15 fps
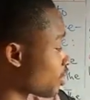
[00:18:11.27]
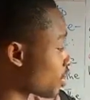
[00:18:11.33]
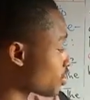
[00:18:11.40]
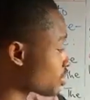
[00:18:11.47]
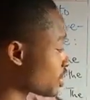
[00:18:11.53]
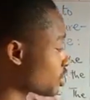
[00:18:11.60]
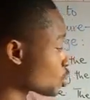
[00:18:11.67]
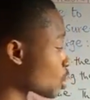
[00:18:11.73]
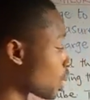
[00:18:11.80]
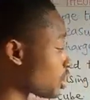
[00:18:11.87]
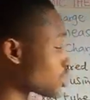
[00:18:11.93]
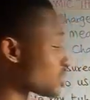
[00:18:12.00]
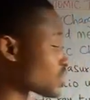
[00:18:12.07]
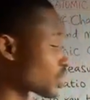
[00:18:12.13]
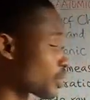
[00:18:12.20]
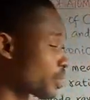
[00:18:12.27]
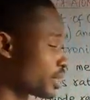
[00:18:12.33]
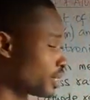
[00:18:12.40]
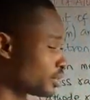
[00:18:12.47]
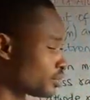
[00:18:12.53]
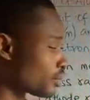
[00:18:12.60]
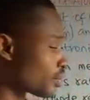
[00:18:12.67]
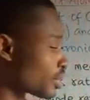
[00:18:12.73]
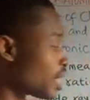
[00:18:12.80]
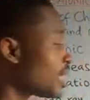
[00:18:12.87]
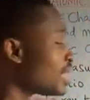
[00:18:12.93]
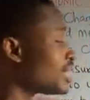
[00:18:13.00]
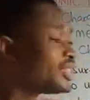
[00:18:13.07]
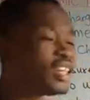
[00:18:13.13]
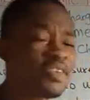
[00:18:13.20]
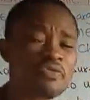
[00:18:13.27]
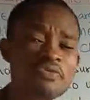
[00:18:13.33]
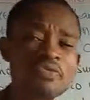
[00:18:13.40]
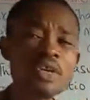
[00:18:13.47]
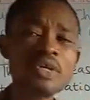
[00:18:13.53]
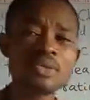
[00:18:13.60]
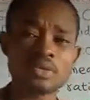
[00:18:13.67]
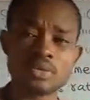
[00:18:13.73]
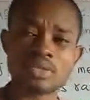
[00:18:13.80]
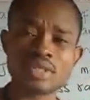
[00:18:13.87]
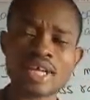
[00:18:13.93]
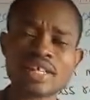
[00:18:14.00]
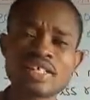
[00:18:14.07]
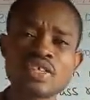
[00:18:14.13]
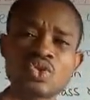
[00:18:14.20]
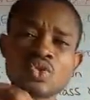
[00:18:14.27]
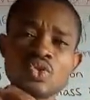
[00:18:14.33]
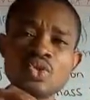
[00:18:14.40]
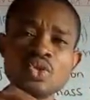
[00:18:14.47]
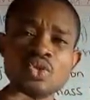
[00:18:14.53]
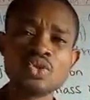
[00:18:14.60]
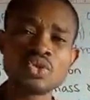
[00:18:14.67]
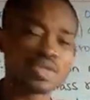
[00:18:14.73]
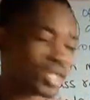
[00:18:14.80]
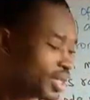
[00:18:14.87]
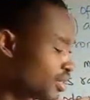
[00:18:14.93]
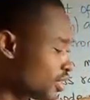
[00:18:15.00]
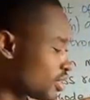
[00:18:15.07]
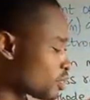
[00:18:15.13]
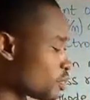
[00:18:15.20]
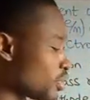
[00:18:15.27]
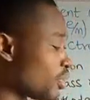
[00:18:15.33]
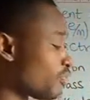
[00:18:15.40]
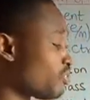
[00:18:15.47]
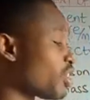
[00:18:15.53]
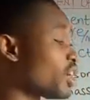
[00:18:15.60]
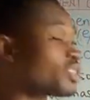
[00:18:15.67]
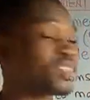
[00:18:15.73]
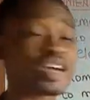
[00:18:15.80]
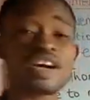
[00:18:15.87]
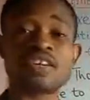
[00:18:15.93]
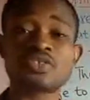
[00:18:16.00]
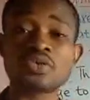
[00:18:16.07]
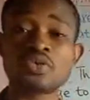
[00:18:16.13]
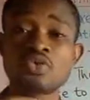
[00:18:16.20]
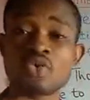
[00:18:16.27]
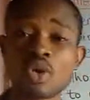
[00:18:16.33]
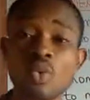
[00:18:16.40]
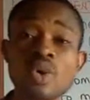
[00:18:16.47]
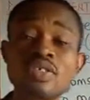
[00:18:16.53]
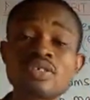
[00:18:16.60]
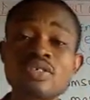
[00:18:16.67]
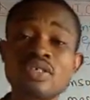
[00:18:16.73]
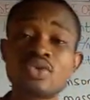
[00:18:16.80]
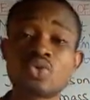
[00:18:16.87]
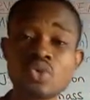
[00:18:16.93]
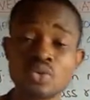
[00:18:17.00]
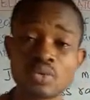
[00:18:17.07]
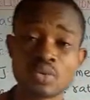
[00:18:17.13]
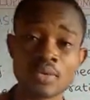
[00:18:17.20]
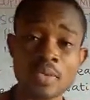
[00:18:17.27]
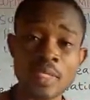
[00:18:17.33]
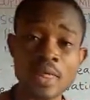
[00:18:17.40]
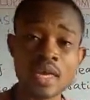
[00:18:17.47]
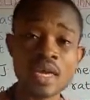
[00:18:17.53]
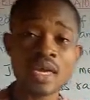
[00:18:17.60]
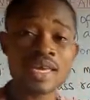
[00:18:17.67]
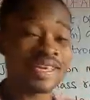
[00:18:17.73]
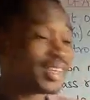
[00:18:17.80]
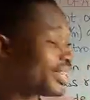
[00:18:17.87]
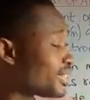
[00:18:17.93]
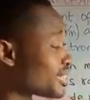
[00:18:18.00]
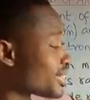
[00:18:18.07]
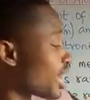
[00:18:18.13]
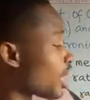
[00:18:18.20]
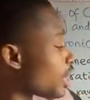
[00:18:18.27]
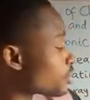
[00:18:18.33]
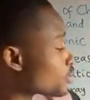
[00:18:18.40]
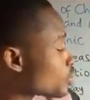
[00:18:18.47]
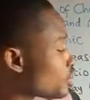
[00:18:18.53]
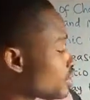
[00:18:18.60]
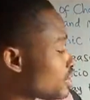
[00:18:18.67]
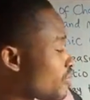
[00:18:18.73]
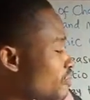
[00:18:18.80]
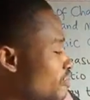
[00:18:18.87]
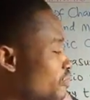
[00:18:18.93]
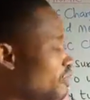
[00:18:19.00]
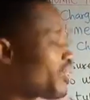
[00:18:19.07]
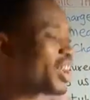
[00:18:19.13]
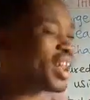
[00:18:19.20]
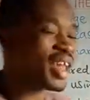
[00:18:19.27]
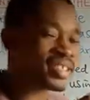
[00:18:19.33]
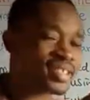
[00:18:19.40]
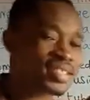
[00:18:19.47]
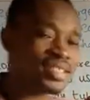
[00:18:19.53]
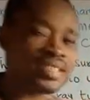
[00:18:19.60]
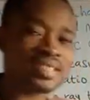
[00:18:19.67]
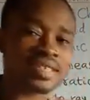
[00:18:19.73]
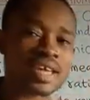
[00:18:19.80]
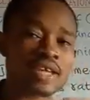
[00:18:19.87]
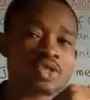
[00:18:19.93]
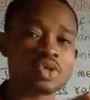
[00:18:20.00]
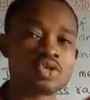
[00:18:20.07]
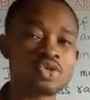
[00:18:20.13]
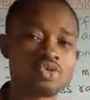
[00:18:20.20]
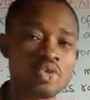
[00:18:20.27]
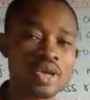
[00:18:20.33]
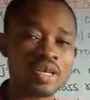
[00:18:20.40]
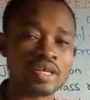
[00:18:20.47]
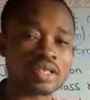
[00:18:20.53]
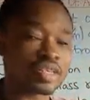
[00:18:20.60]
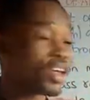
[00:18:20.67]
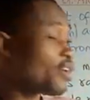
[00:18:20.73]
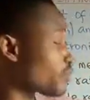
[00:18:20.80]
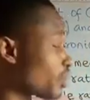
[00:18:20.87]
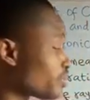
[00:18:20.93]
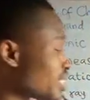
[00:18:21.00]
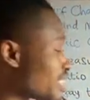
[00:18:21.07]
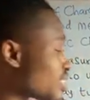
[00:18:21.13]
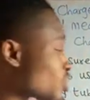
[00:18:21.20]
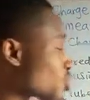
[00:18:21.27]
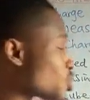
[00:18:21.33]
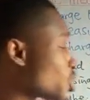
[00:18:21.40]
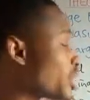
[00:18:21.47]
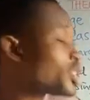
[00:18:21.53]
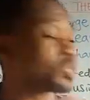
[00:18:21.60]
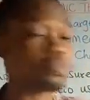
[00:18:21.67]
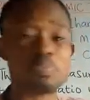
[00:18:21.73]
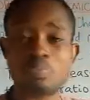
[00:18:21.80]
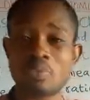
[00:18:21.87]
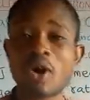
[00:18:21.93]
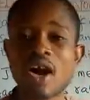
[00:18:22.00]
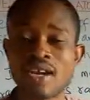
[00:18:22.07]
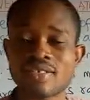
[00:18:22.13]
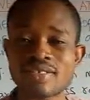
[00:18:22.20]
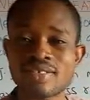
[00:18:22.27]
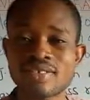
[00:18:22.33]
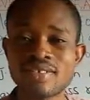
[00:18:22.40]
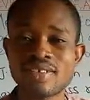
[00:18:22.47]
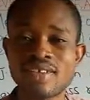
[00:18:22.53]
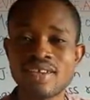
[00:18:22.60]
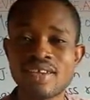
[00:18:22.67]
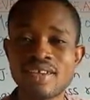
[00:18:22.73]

fluorescent what? Screen. The field that is used in this modified cathode ray, what does it do? It helps to deflect these cathode rays from the straight path.